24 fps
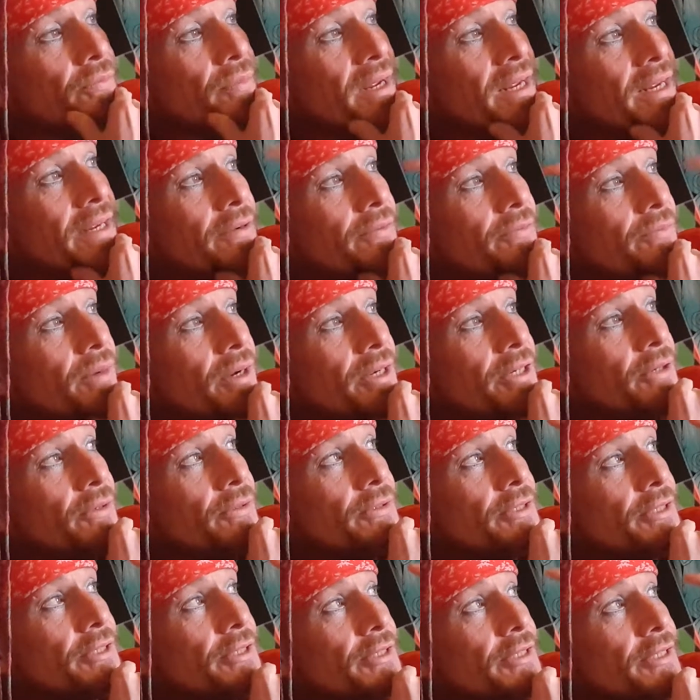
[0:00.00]
me and my
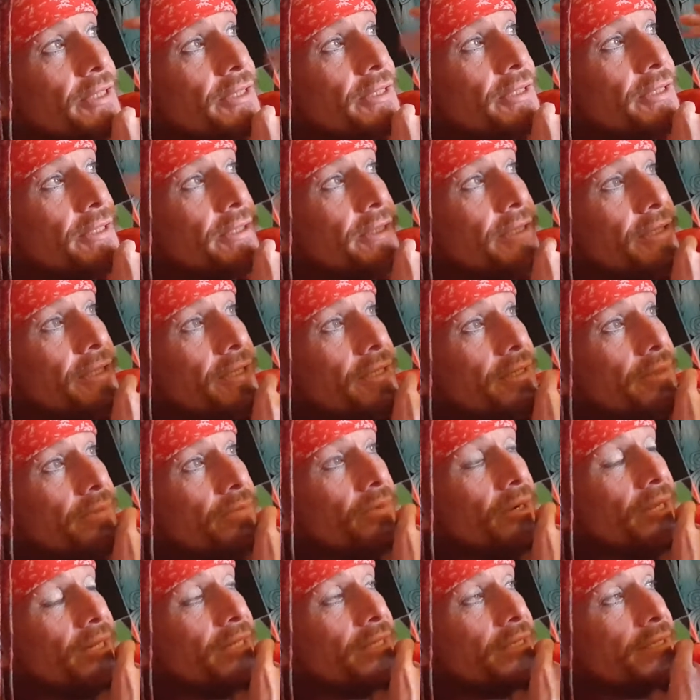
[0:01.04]
consciousness is
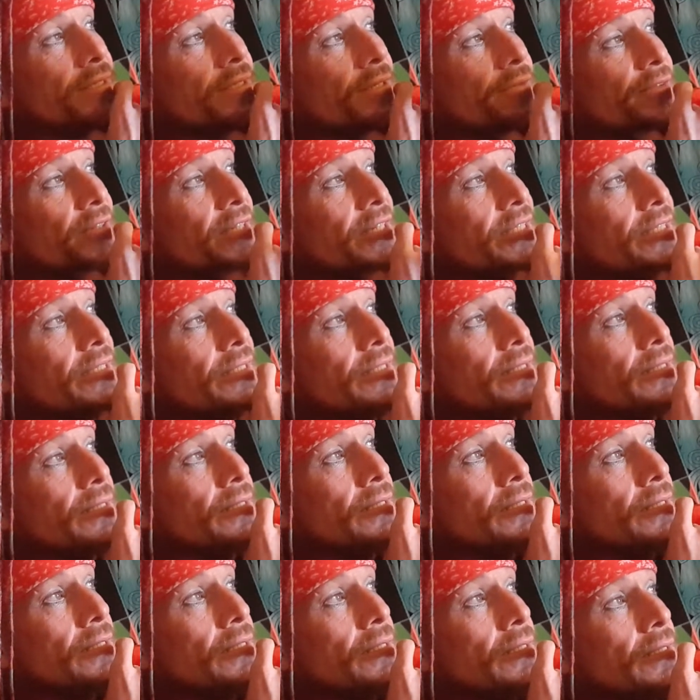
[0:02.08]
where this stuff is.
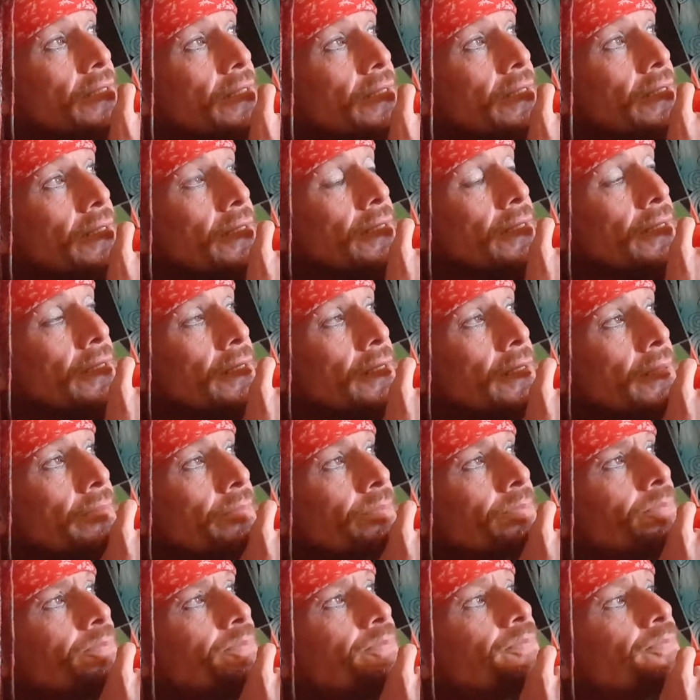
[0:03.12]

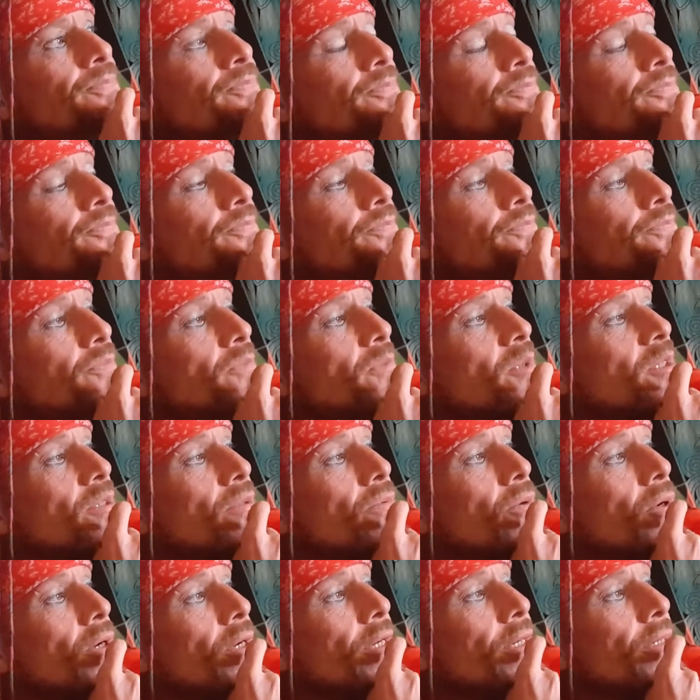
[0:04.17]
That's
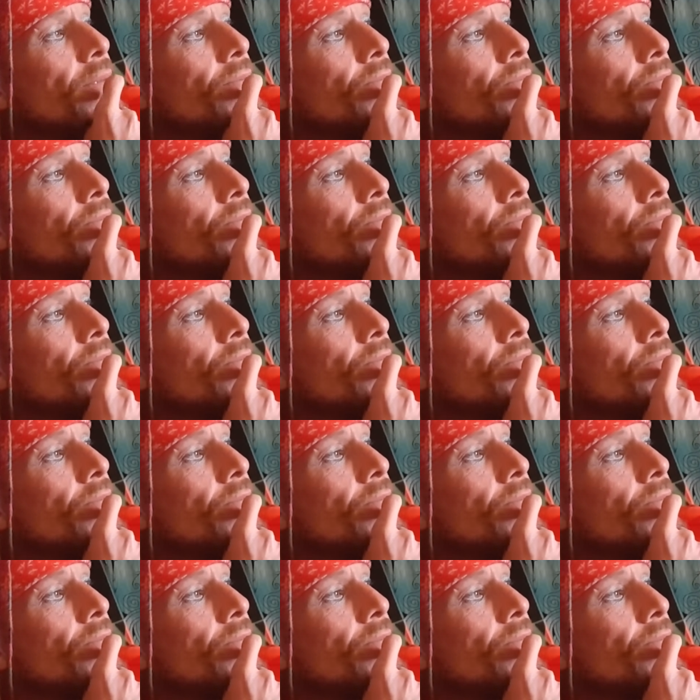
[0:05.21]
why.